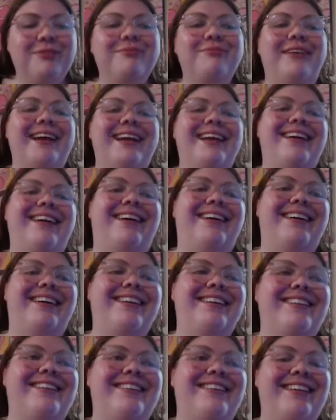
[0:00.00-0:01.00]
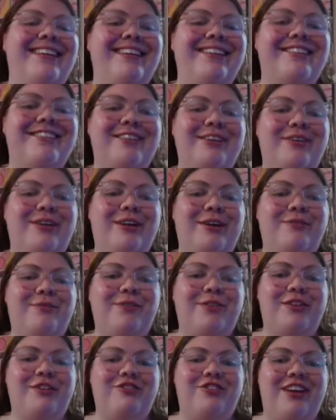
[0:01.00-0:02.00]
Oh my god, he's so here
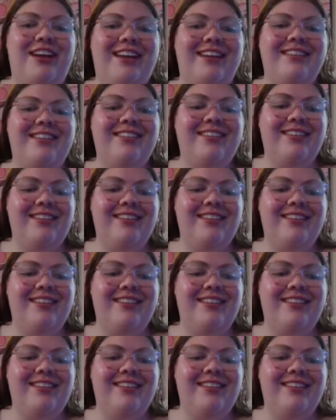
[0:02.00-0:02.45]
for the chase. Is